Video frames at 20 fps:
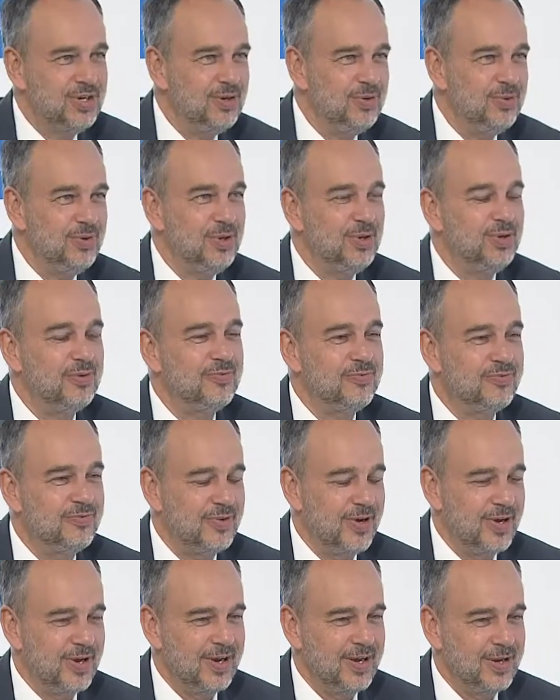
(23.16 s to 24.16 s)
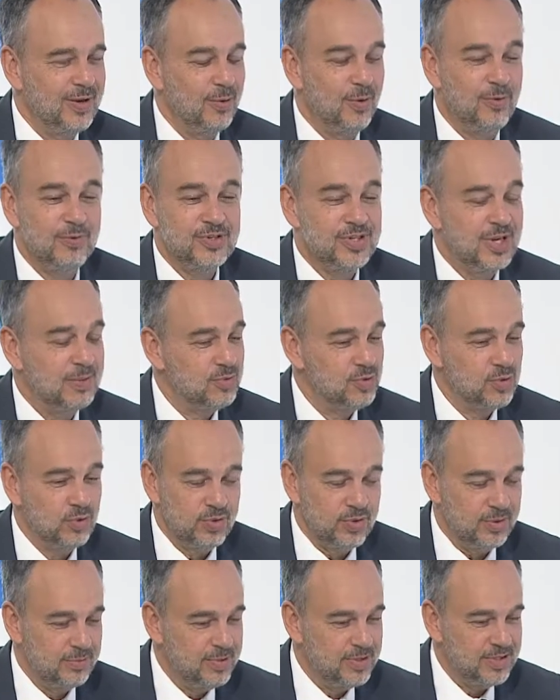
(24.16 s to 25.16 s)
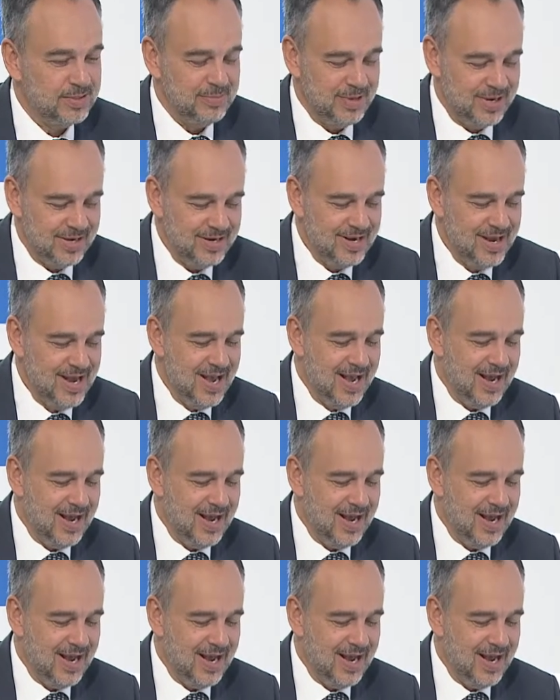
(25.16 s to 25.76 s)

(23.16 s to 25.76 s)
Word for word: you, you're obviously, I'm sure you're a busy man,